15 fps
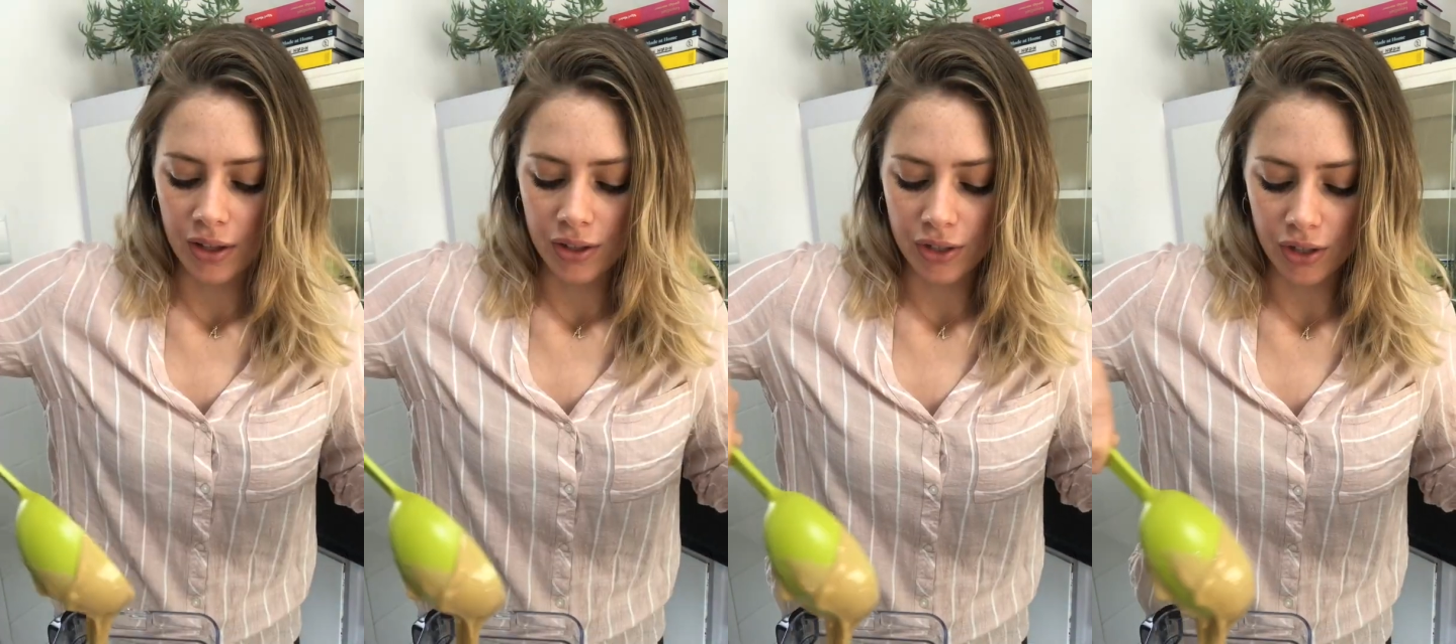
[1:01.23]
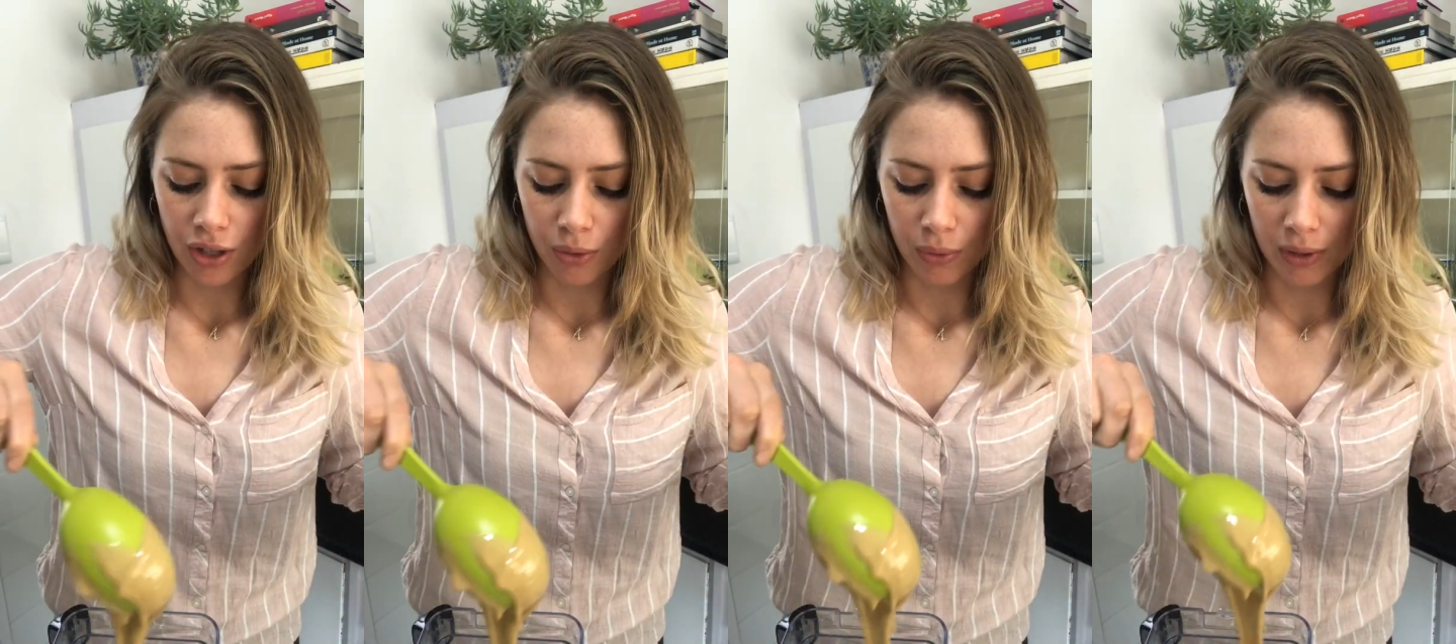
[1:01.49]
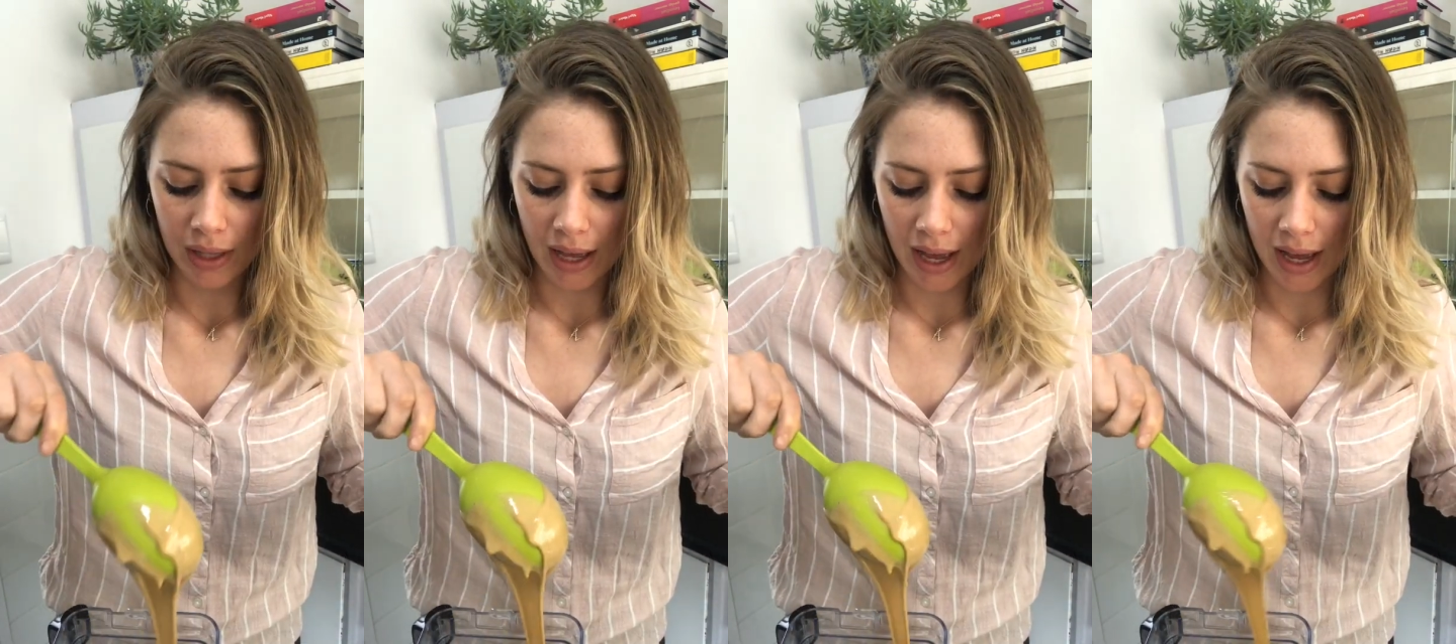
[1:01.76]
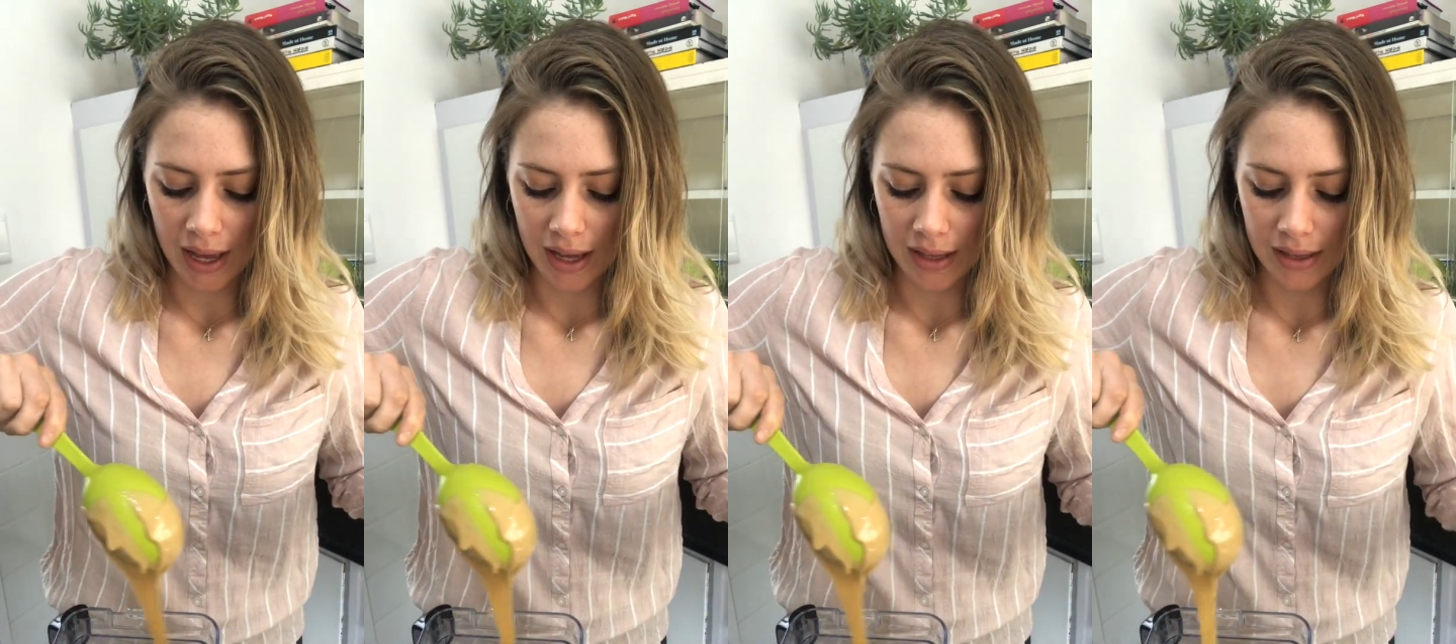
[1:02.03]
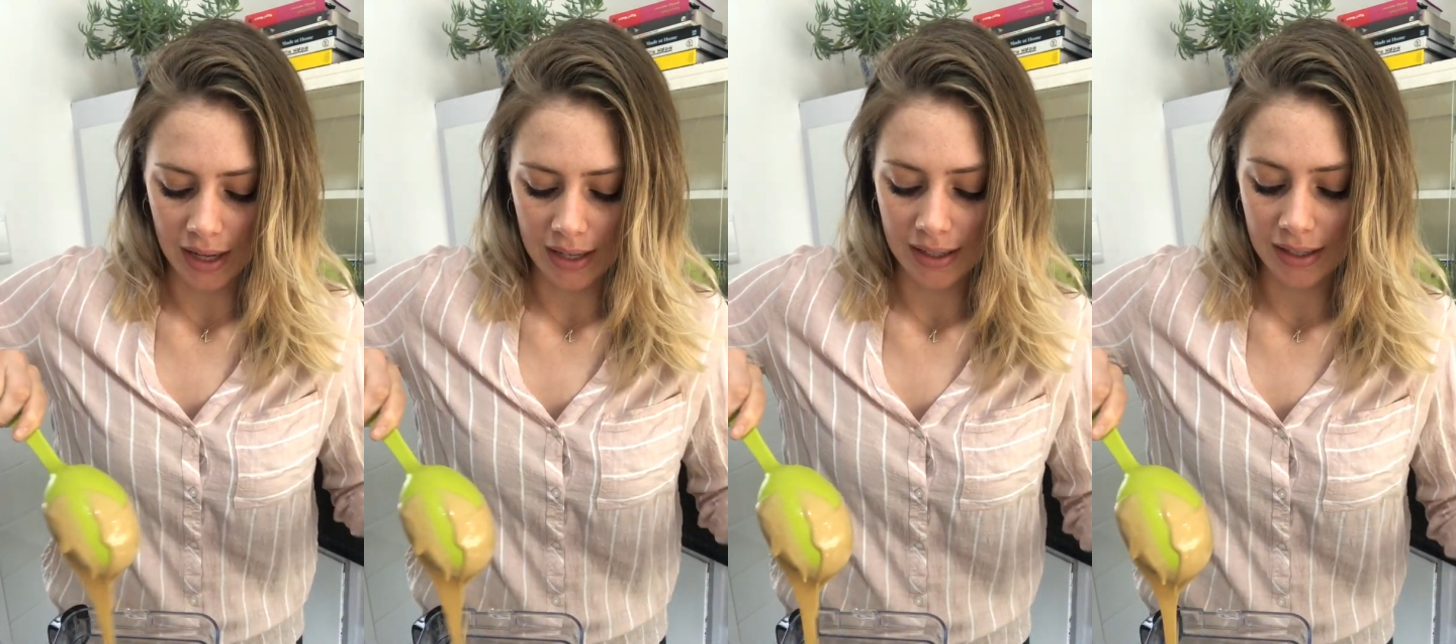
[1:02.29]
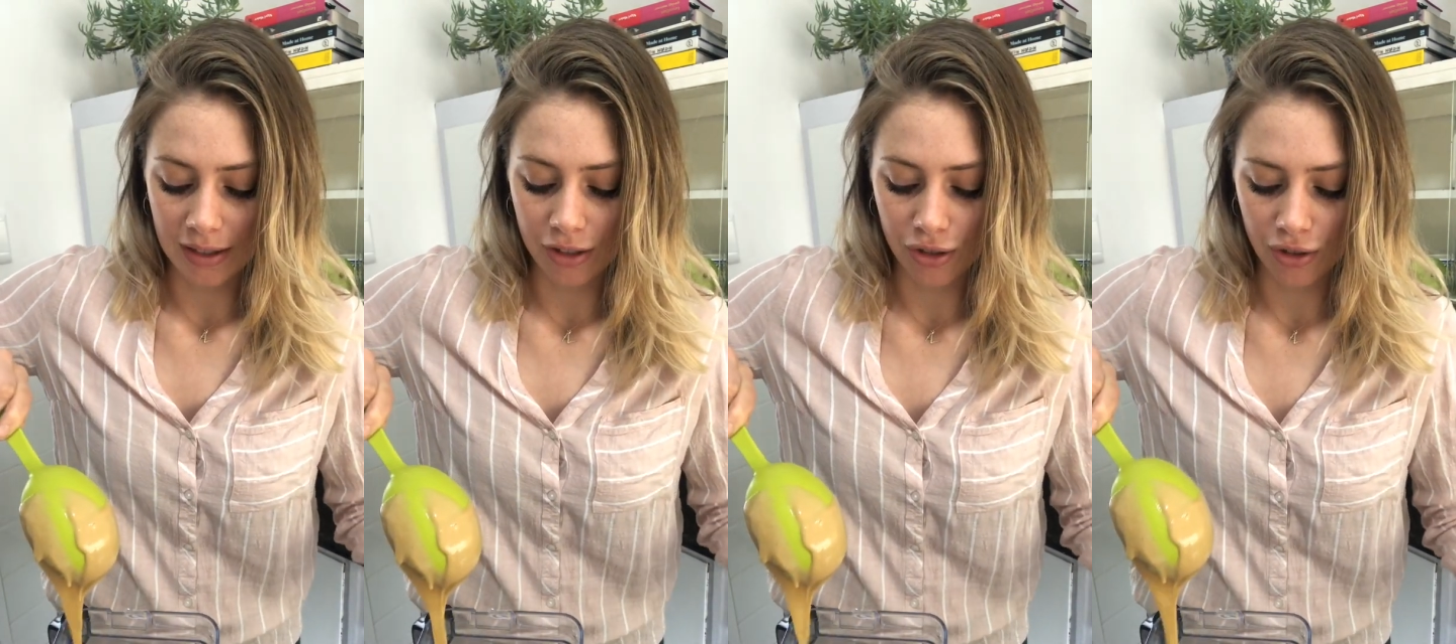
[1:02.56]
So we'll add that
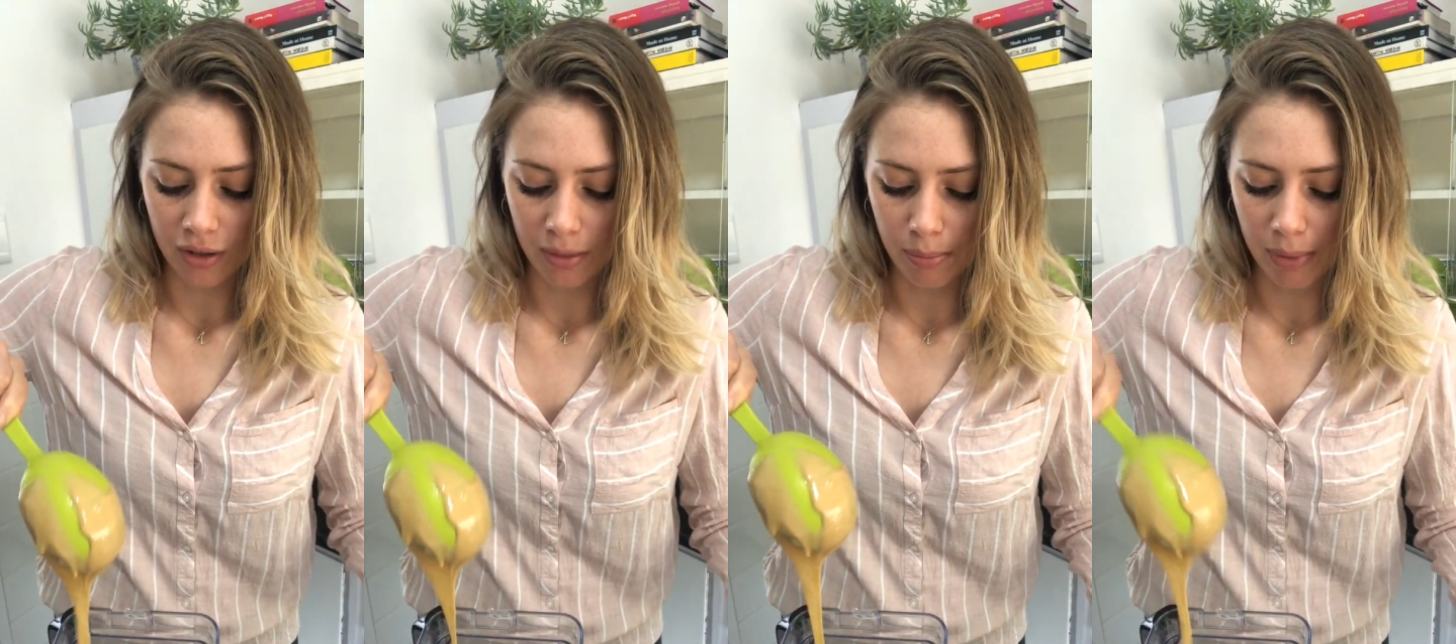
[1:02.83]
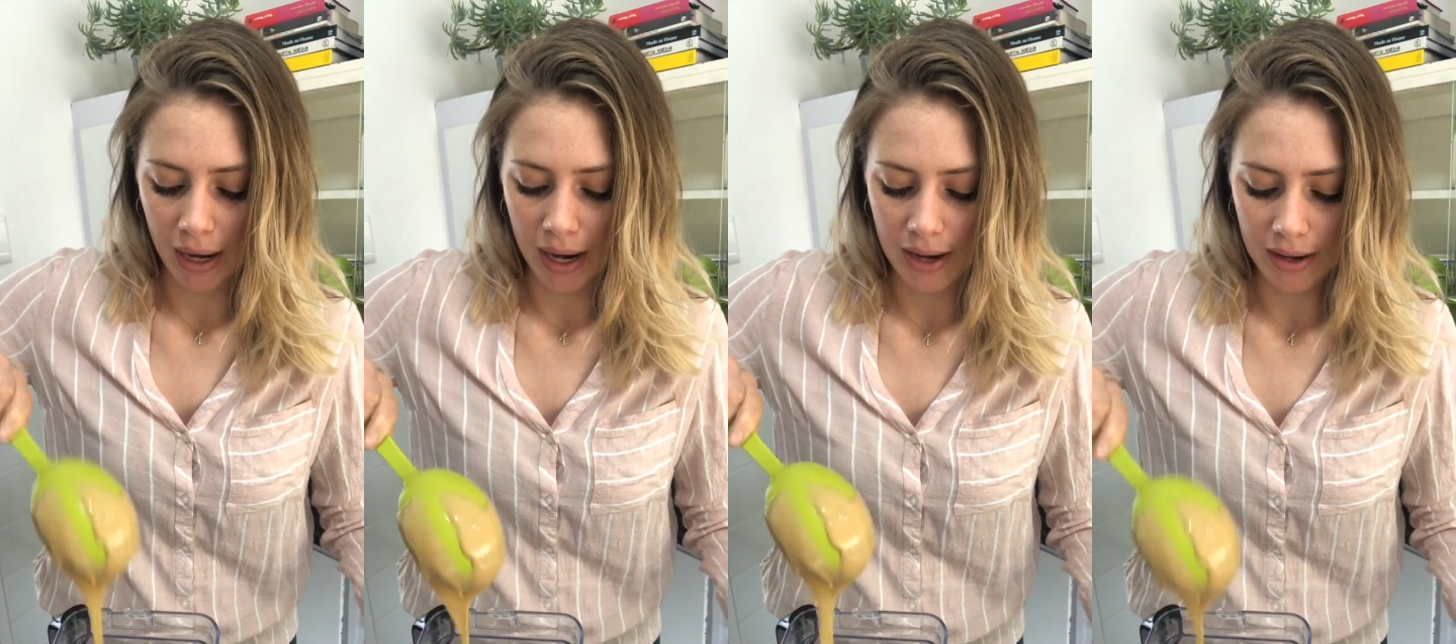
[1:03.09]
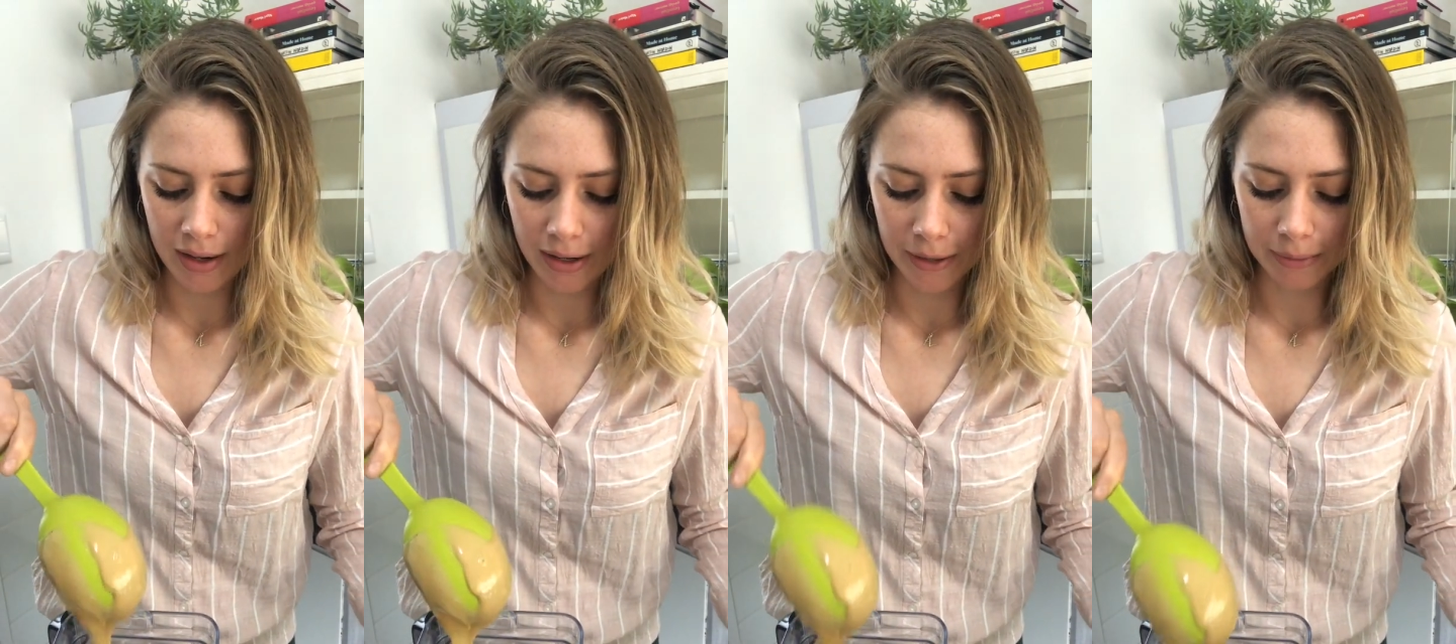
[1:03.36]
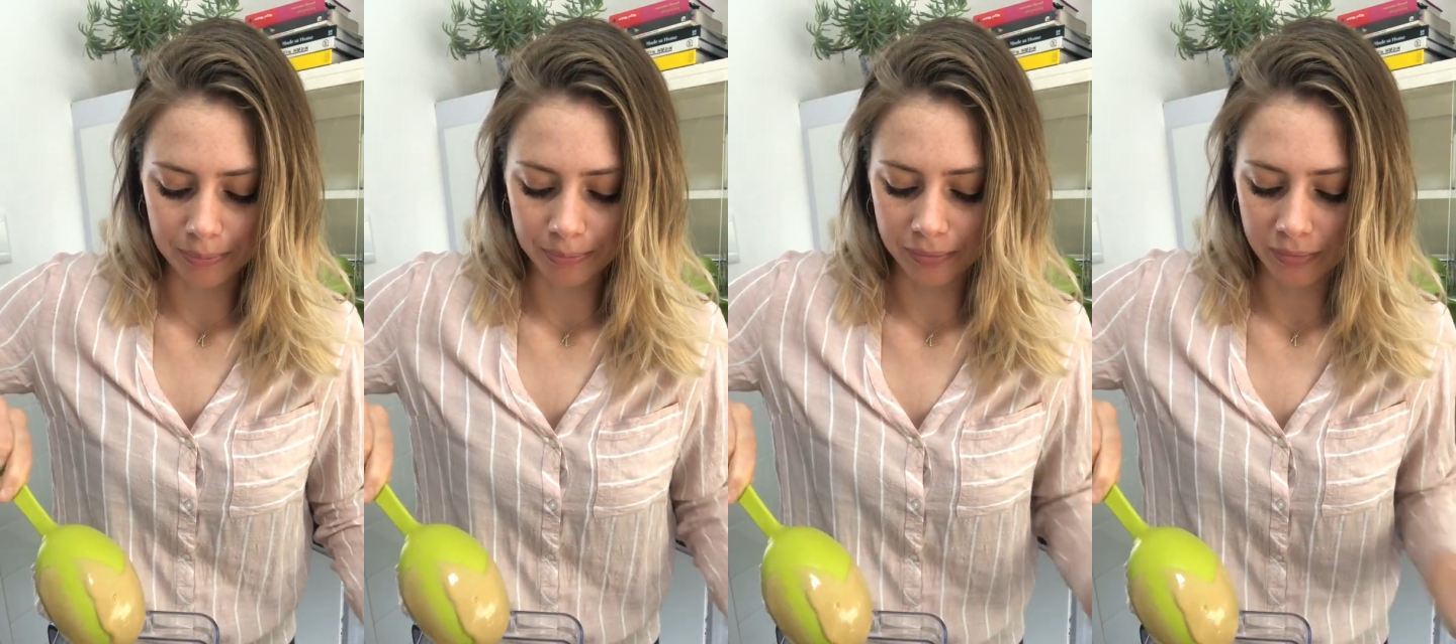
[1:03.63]
into the blender,